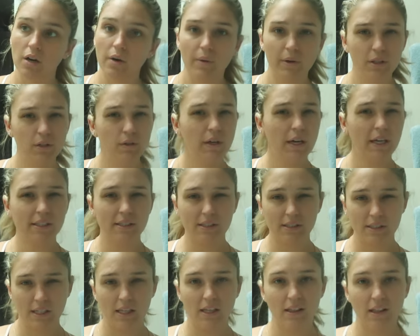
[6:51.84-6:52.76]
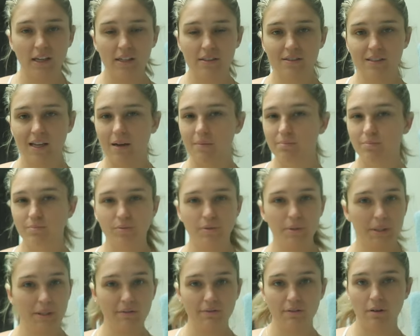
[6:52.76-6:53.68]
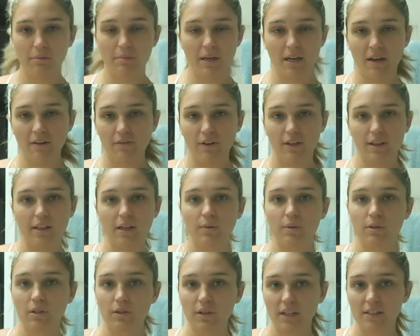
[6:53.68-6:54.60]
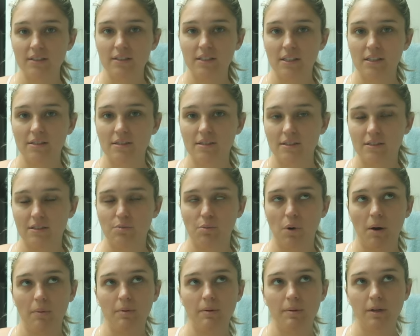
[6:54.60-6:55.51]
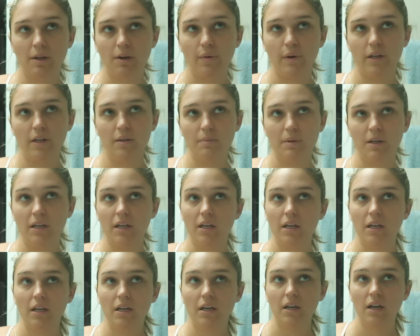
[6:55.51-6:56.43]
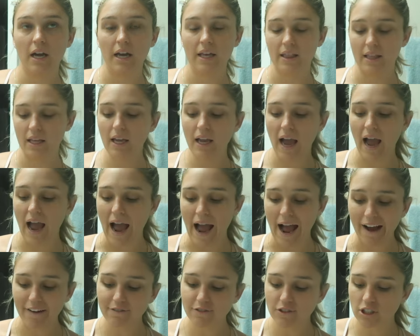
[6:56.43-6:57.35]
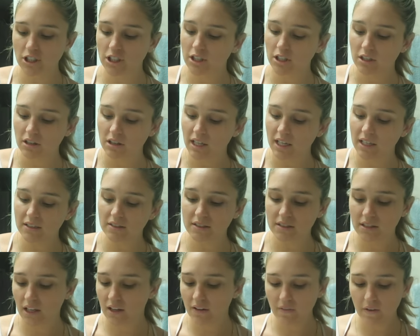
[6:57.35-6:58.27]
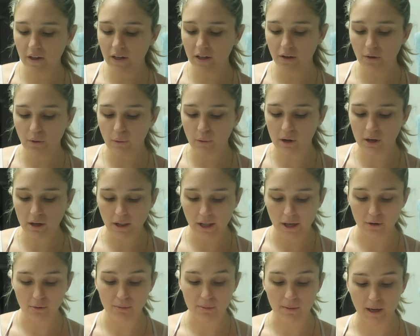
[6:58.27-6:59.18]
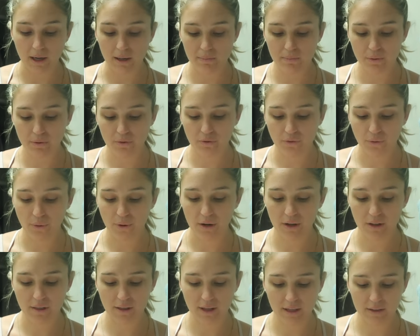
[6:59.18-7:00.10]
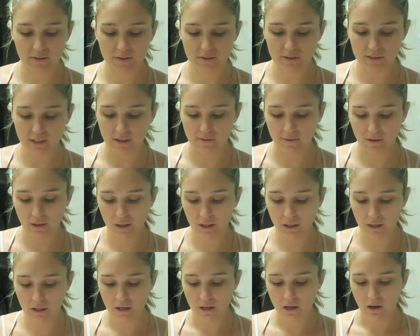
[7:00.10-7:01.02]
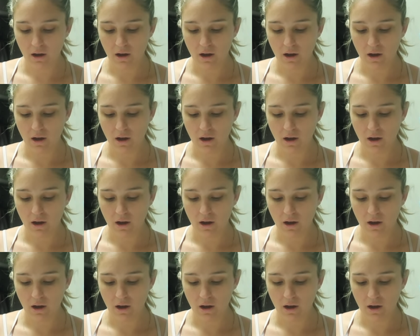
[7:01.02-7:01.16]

when you guys see this i'm pre-filming everything when you guys see this it's probably going to be think after Thanksgiving or like right before Thanksgiving.